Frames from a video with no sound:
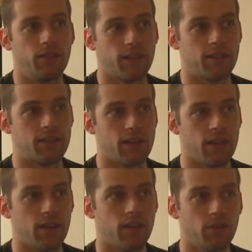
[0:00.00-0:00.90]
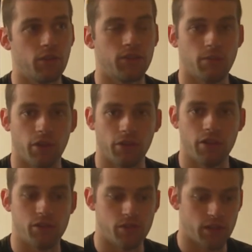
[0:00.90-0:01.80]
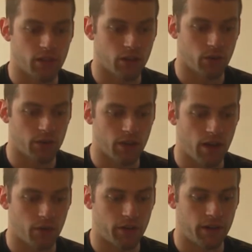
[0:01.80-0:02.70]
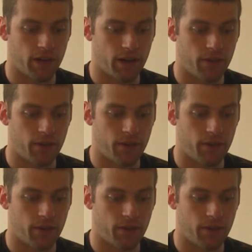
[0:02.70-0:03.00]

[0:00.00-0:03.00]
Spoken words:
Let's see, what are some other issues that could go with that one?